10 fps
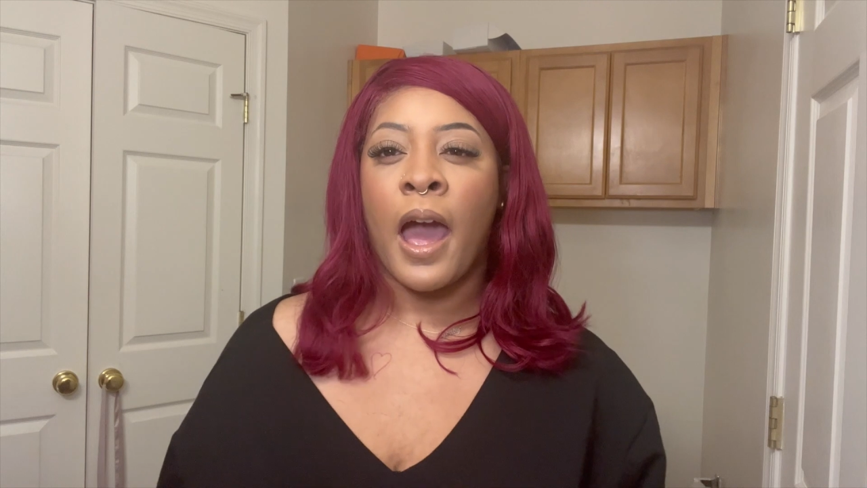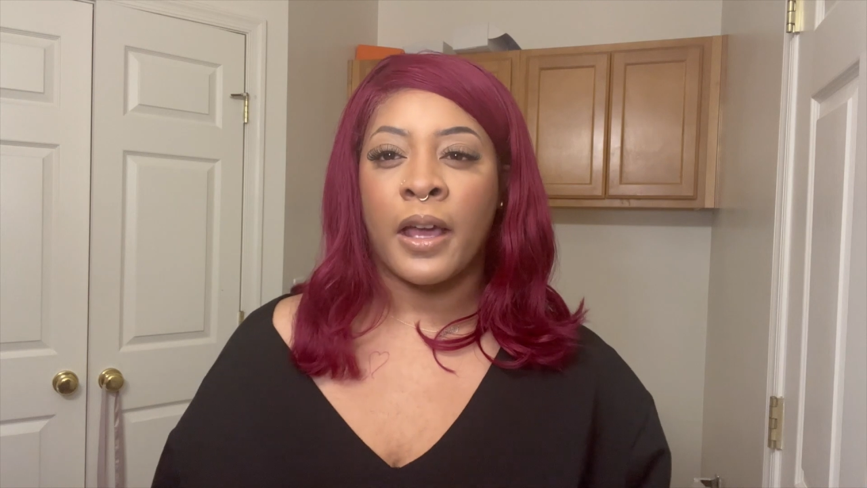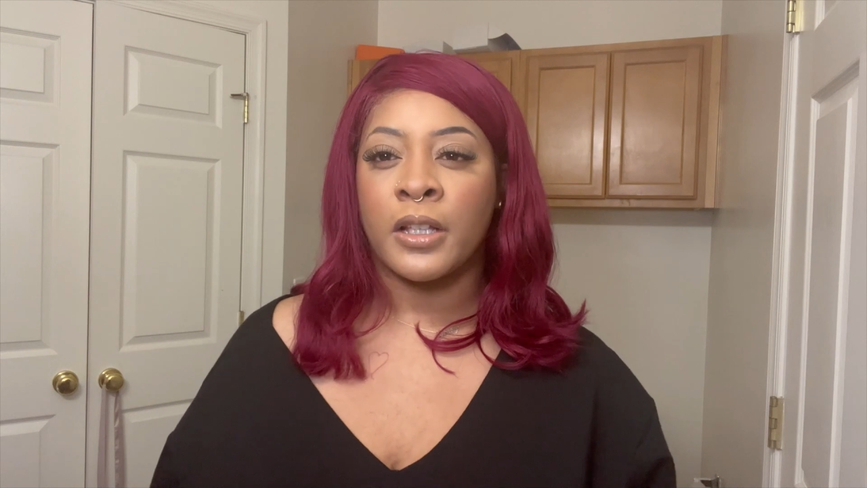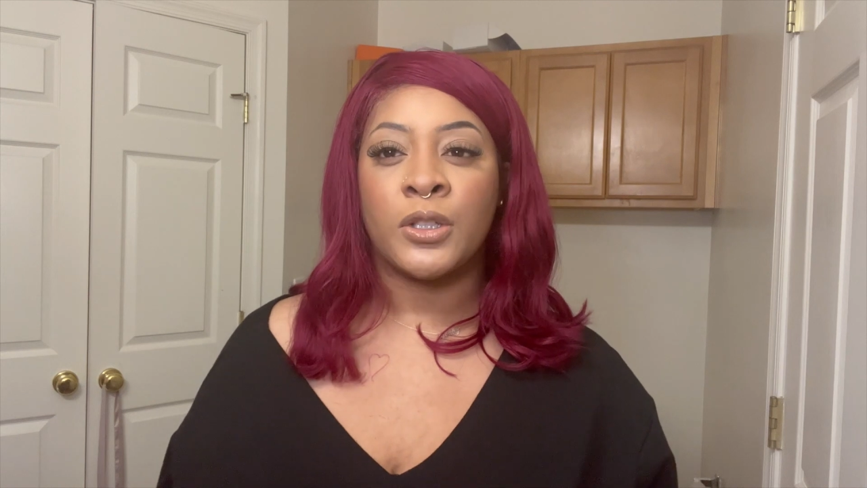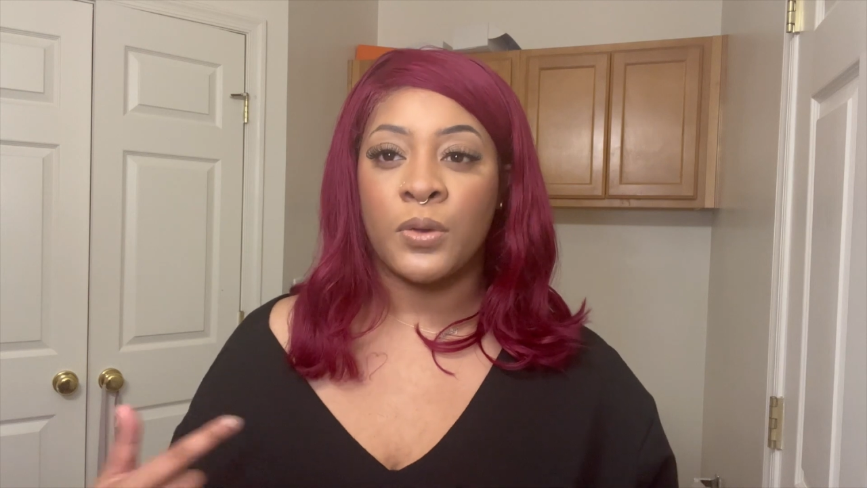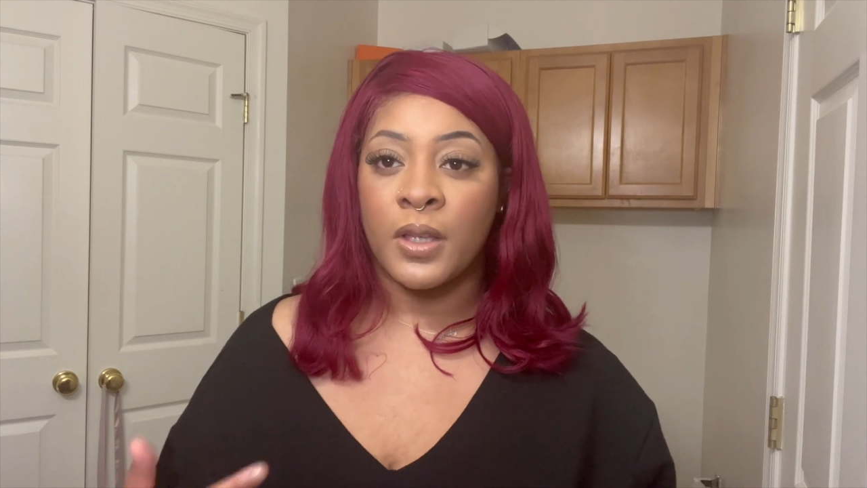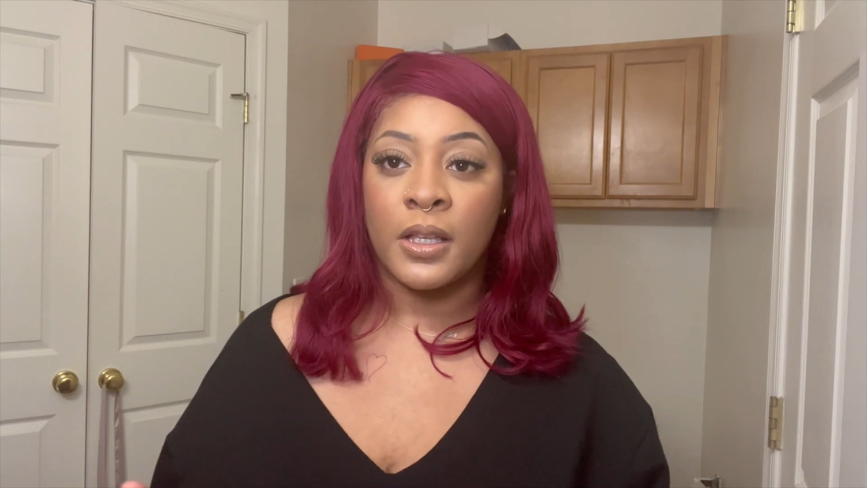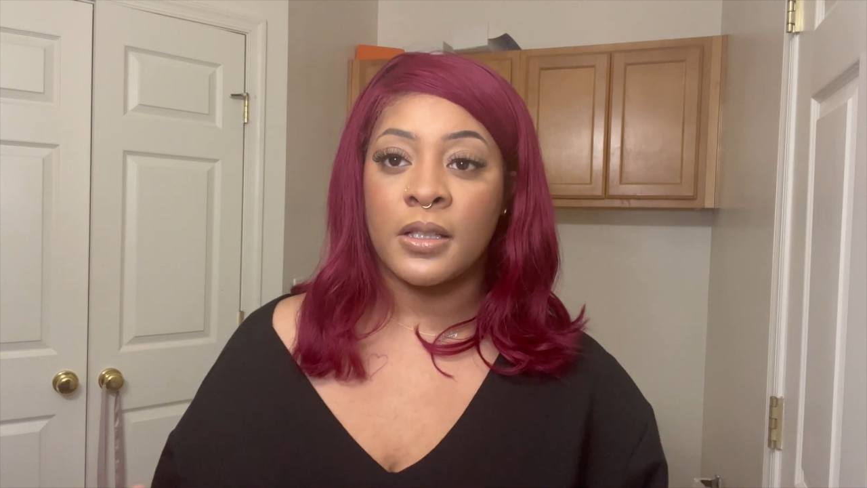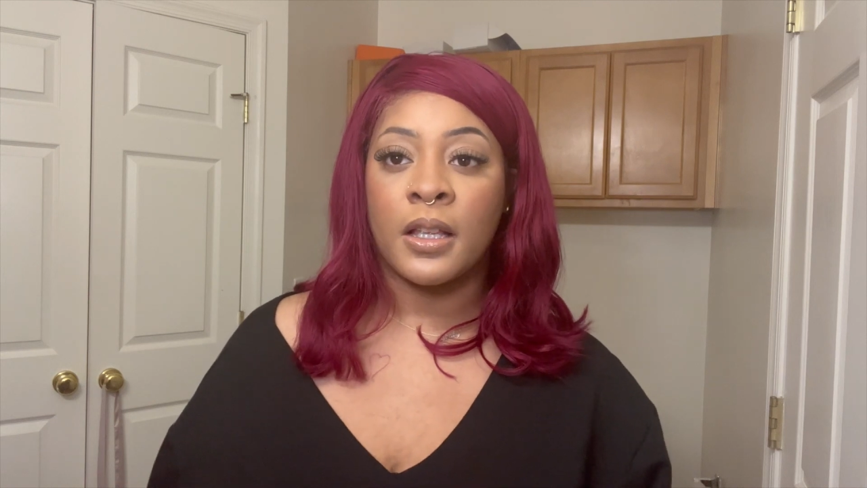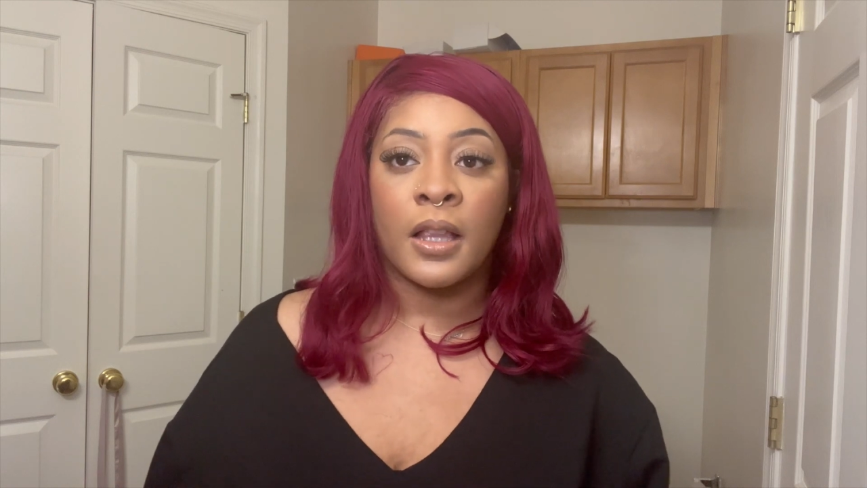I can do
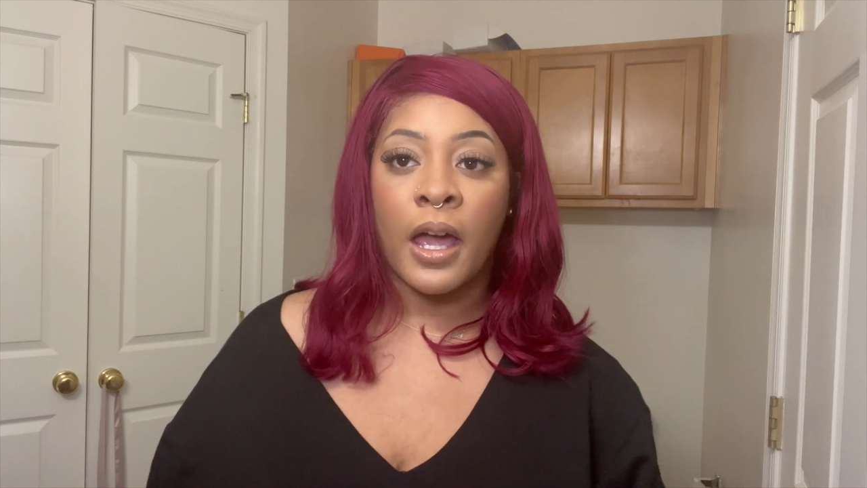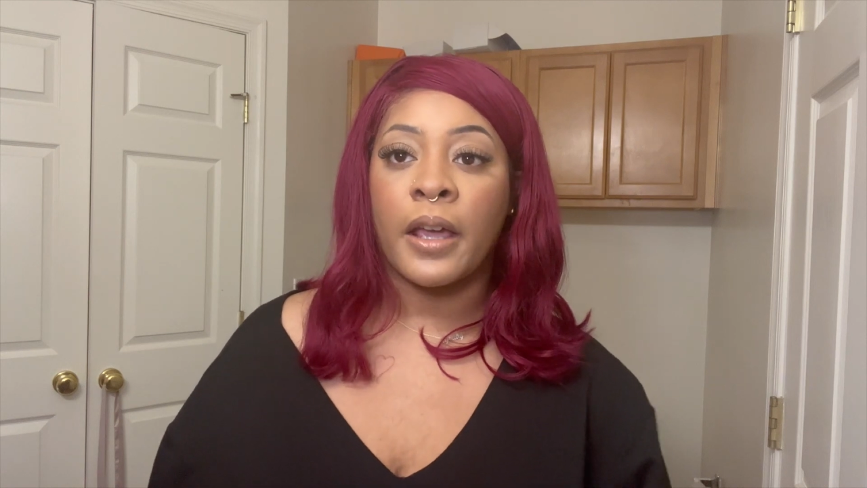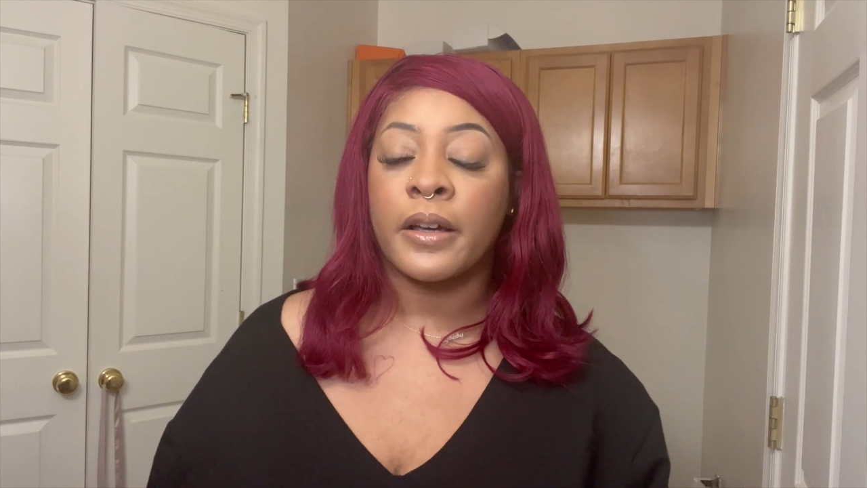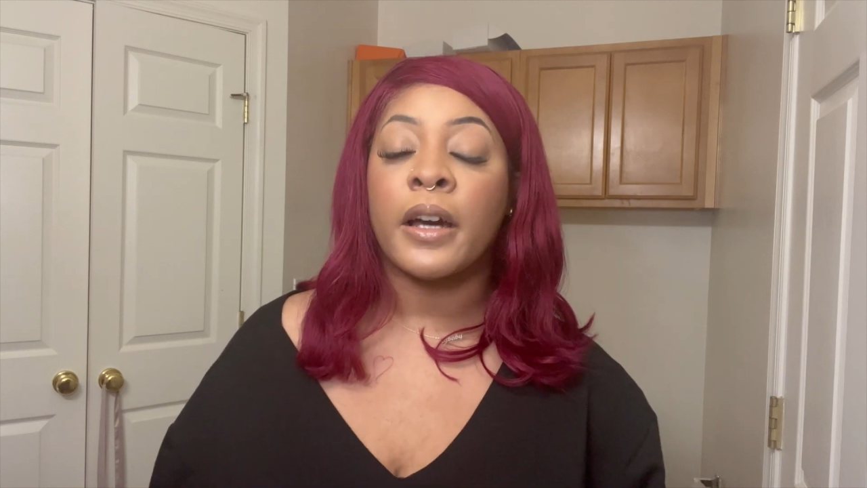this in like